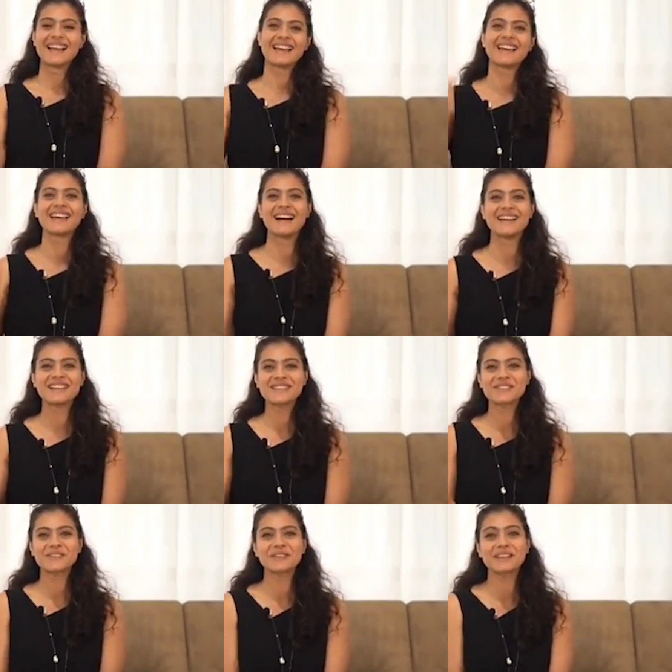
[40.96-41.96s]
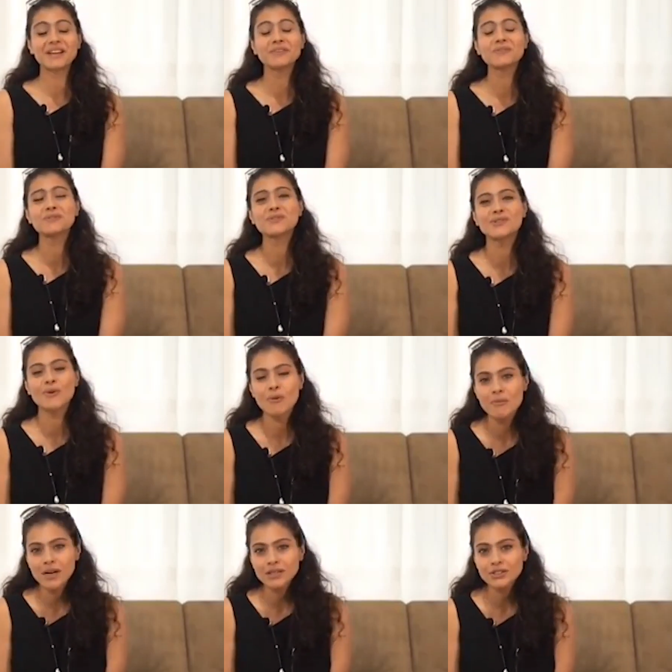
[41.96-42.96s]
Hey guys, so thank you
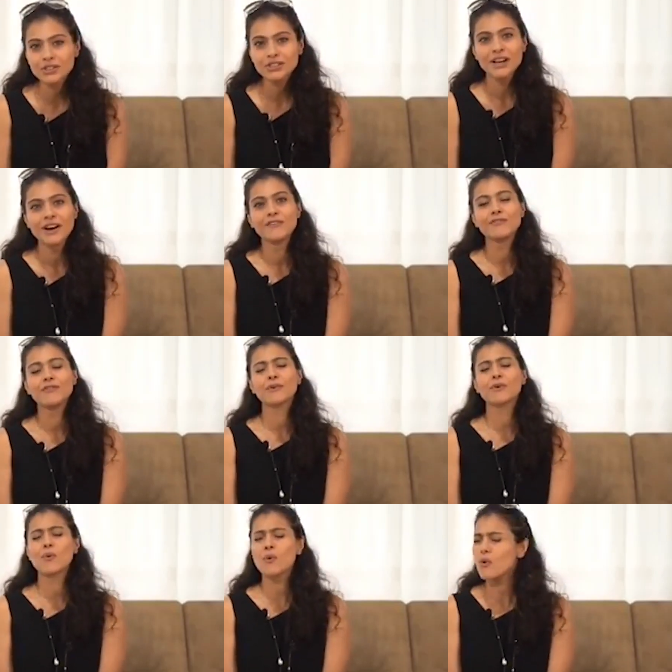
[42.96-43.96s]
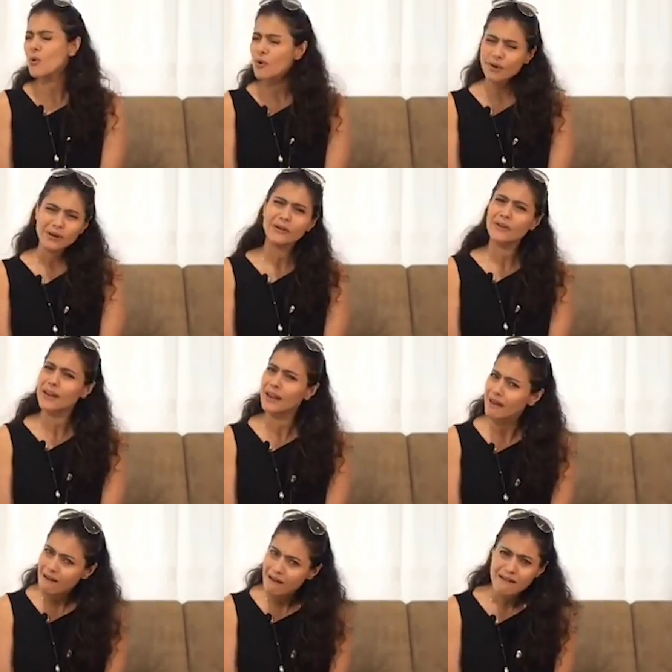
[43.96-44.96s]
so much for all your
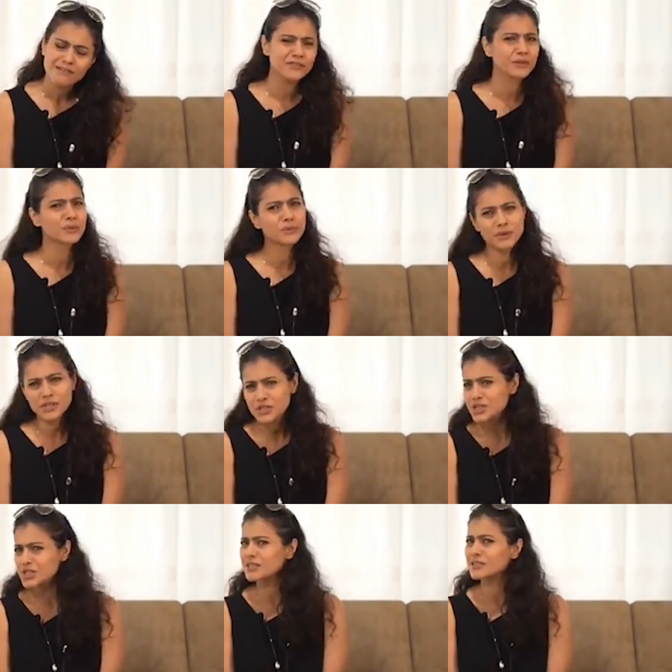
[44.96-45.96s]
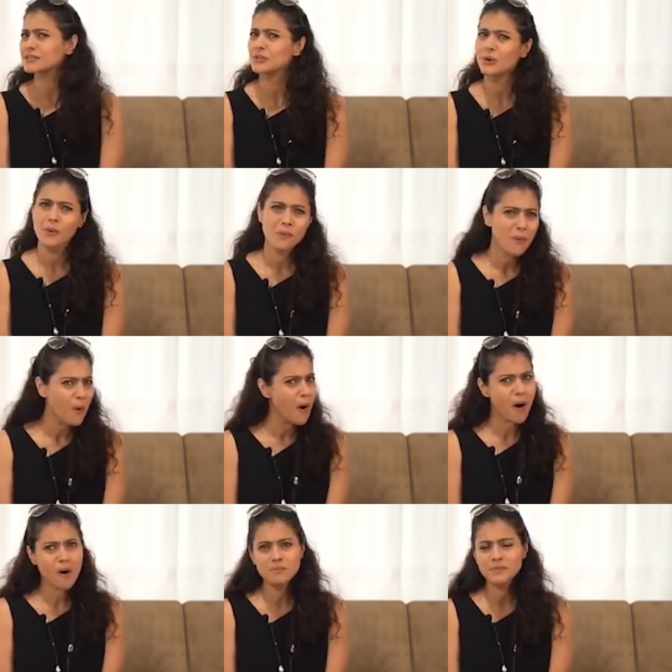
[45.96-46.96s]
love, your wishes, your
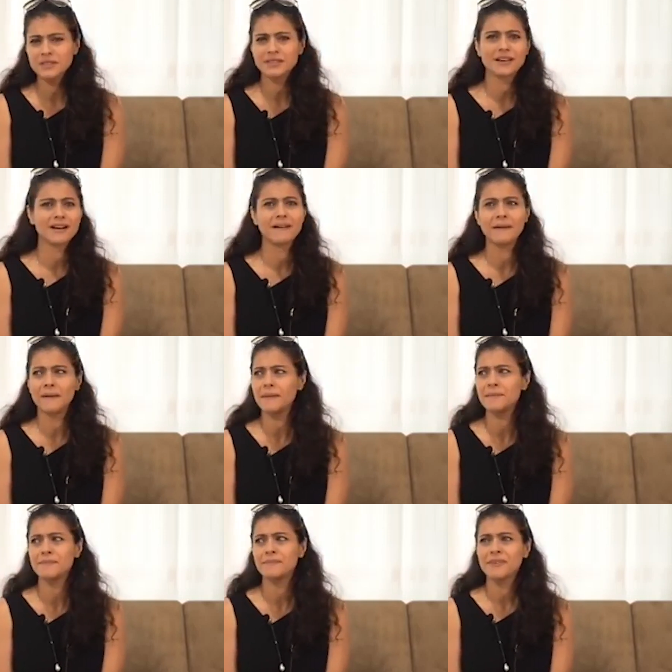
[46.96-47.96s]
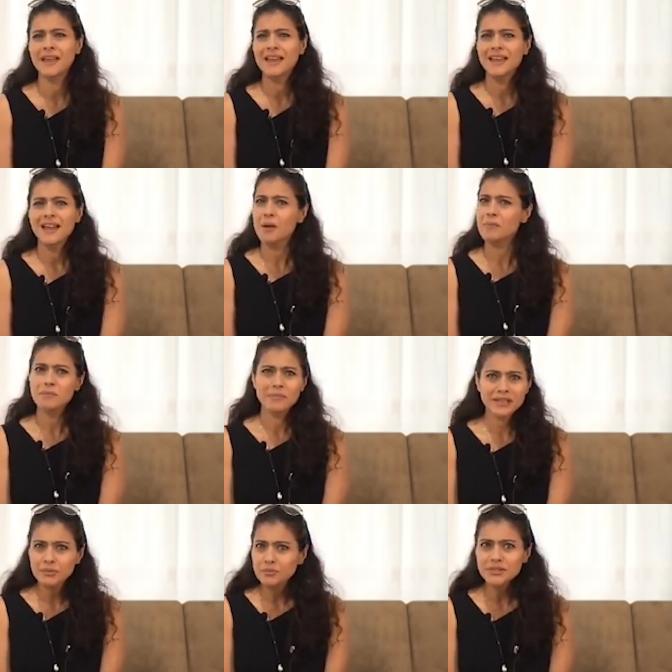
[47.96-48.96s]
warmth. Um, I'm a
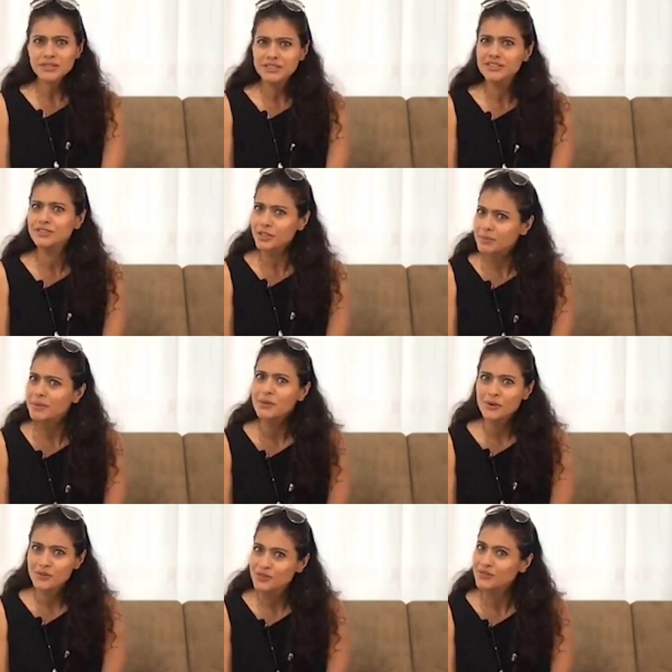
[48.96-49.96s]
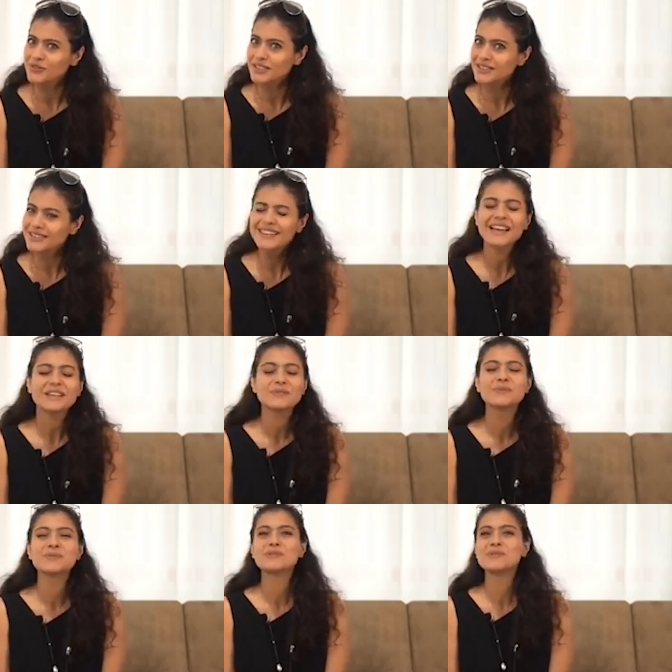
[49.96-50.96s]
better person today because of it.
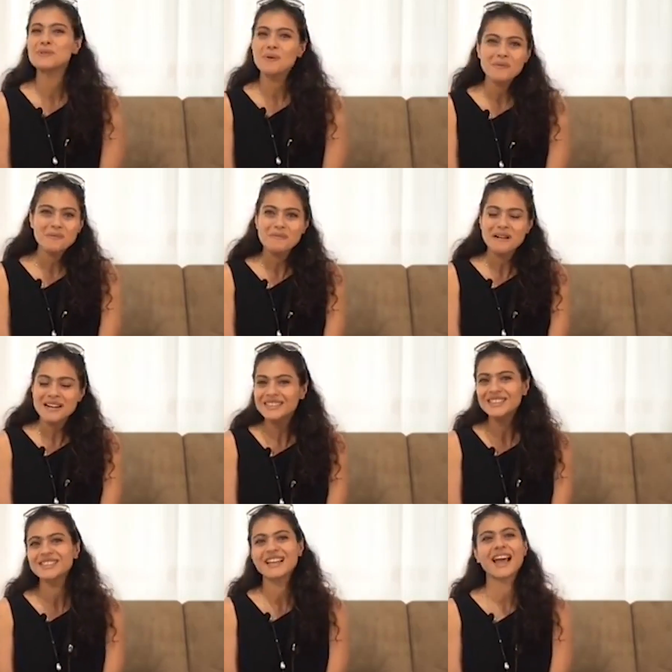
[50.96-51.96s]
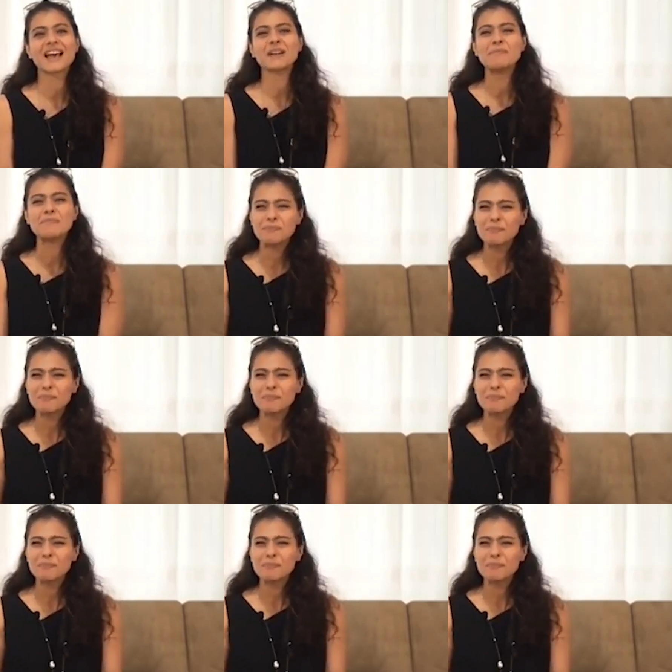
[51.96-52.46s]
Thank you so much, and a